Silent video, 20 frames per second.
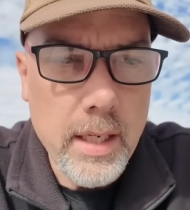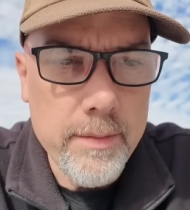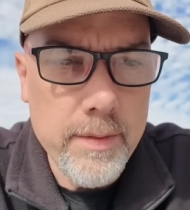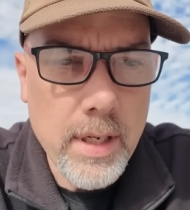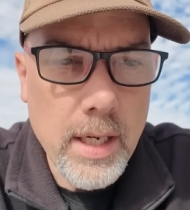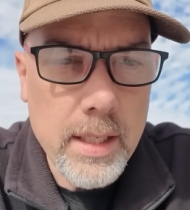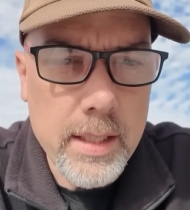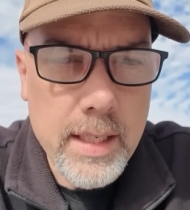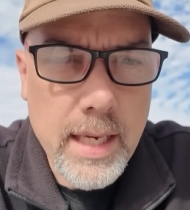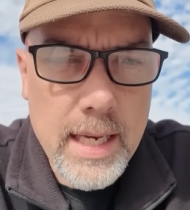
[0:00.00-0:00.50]
I've
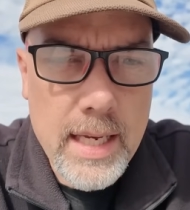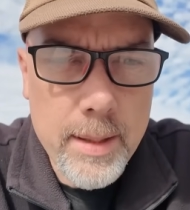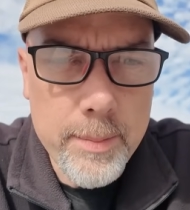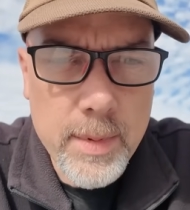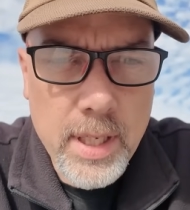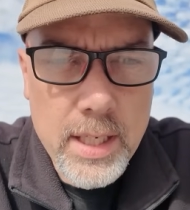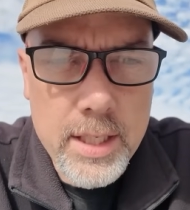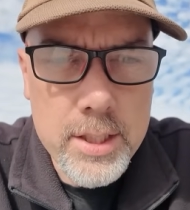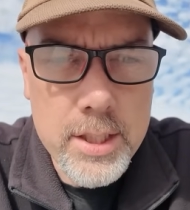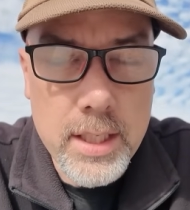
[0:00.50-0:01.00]
got
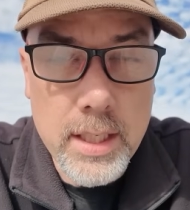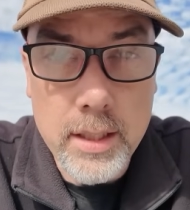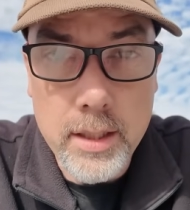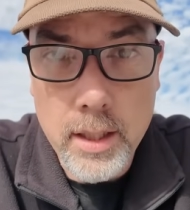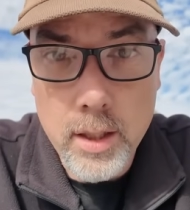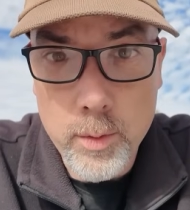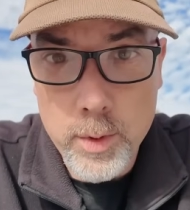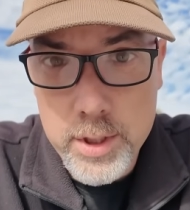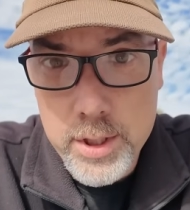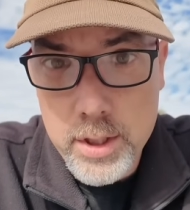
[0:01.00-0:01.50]
KM9G in
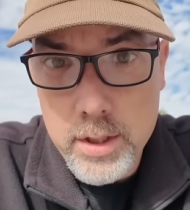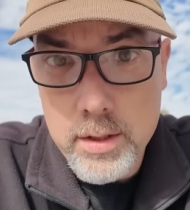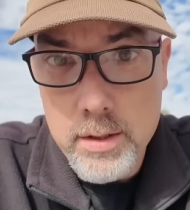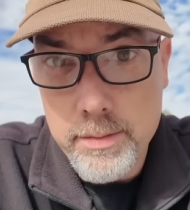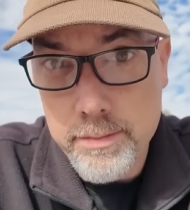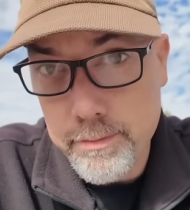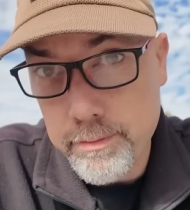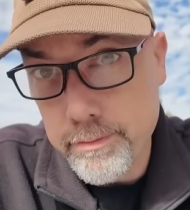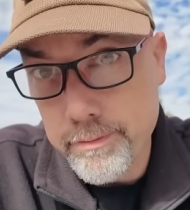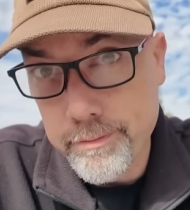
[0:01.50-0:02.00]
there, which
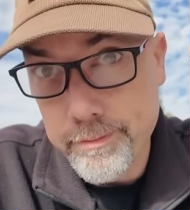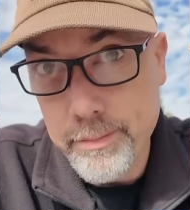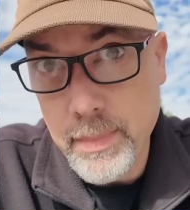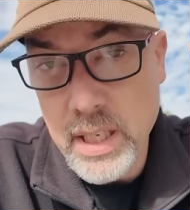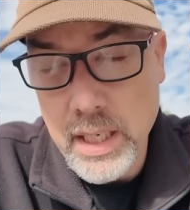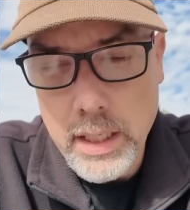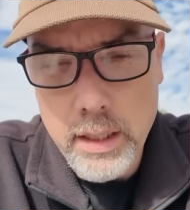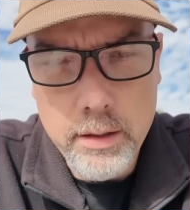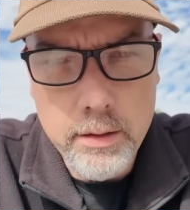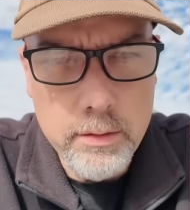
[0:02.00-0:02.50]
is
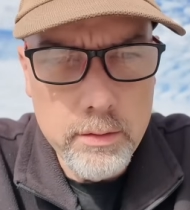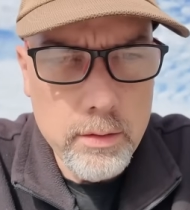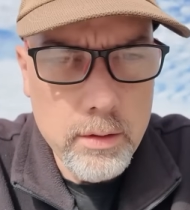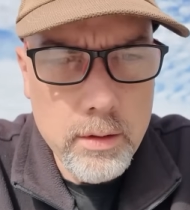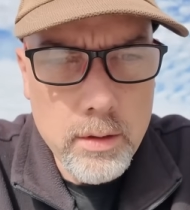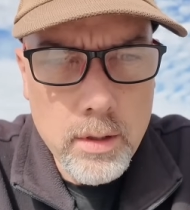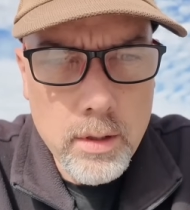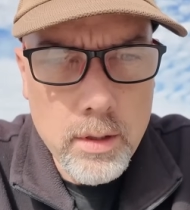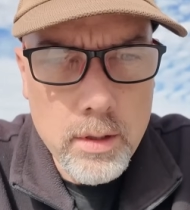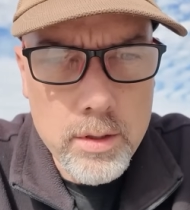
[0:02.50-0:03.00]
me.
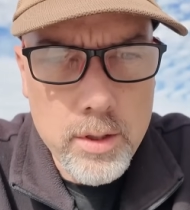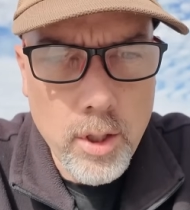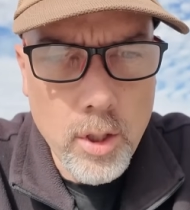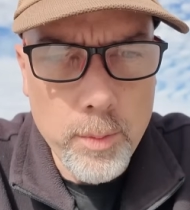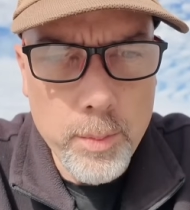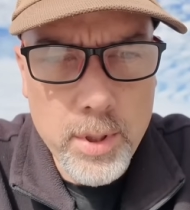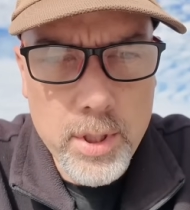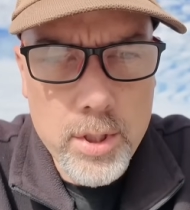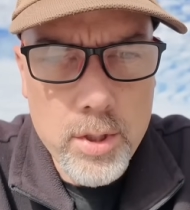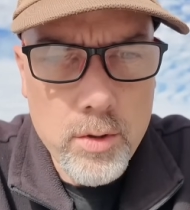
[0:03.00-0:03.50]

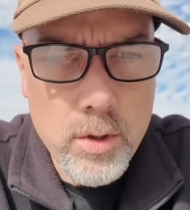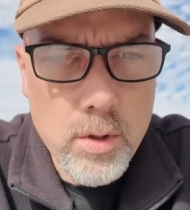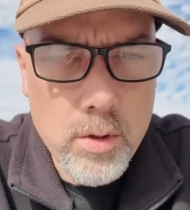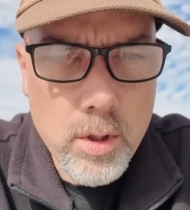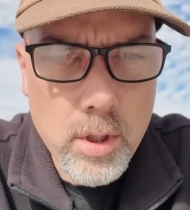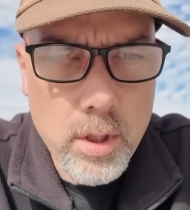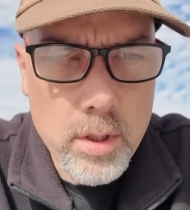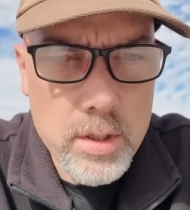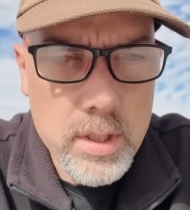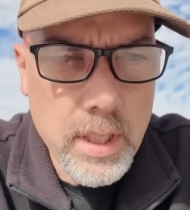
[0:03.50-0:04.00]
So put in your
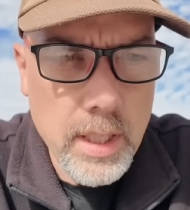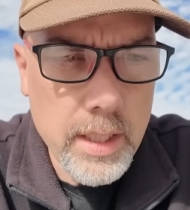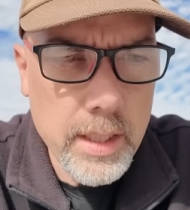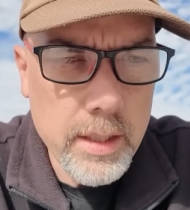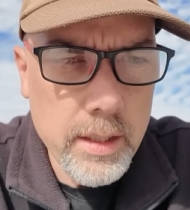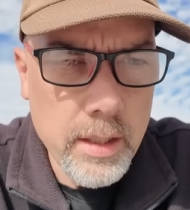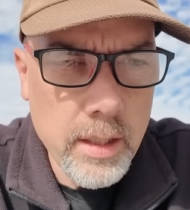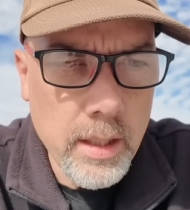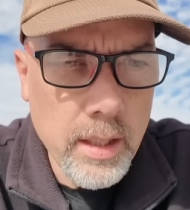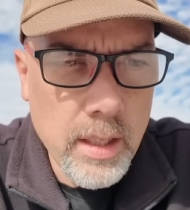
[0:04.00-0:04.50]
own call
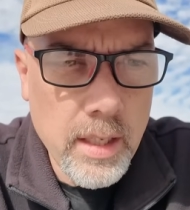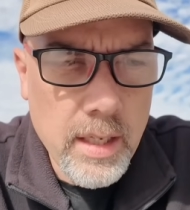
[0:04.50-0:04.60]
sign